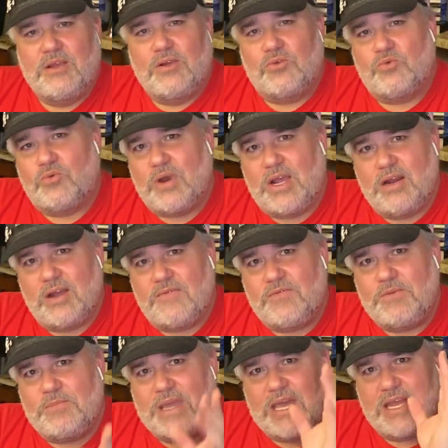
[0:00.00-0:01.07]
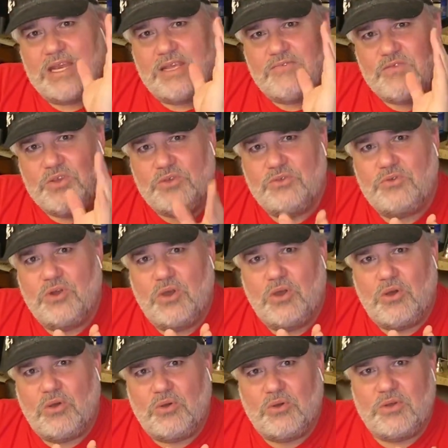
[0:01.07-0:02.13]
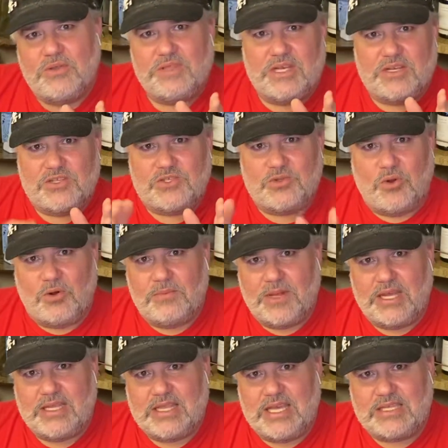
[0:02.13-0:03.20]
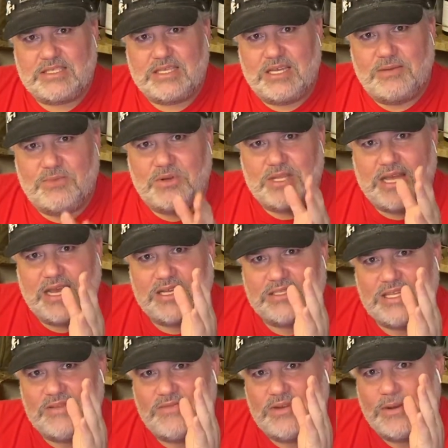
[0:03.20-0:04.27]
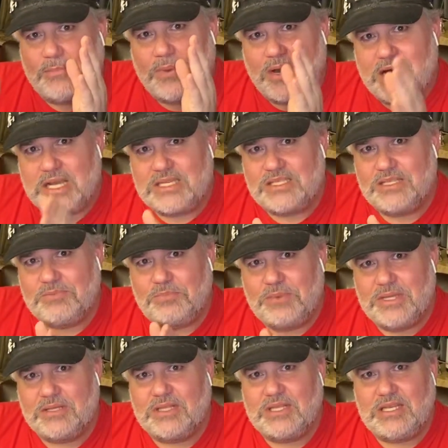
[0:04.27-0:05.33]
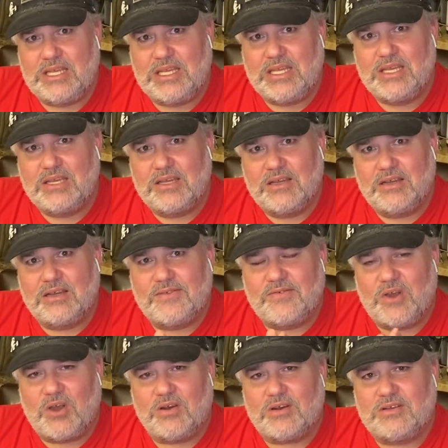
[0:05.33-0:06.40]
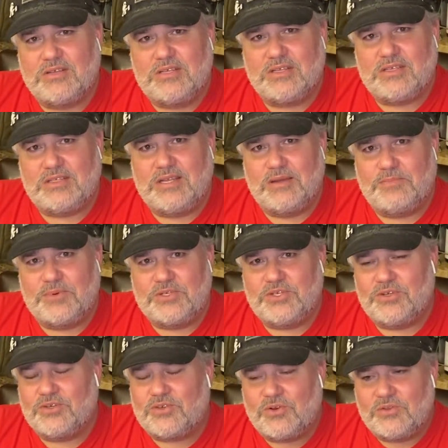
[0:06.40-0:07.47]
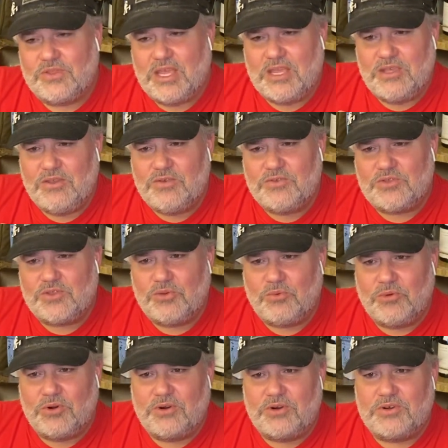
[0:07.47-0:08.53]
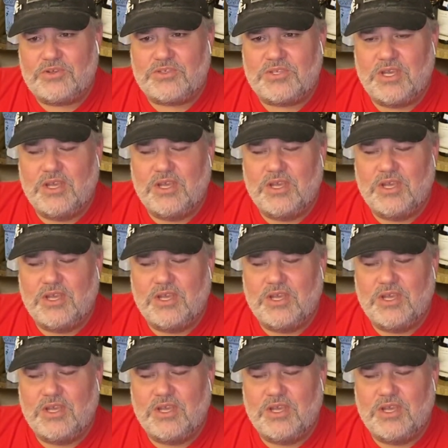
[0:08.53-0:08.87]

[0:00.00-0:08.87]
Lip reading: Right off the bat, if you know that a storm like that's coming that has even a possibility of Arctic temperatures, or they use the words